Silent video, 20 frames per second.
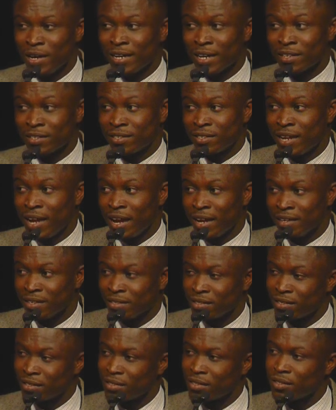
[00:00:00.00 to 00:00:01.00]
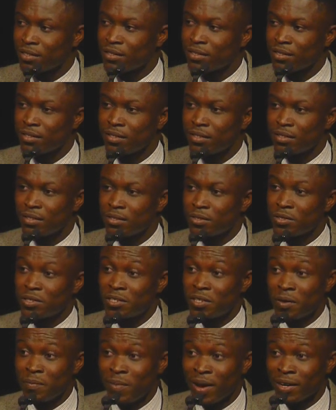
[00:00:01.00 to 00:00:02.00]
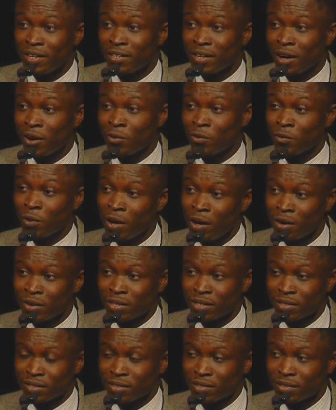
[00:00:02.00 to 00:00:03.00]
than today to step back in our world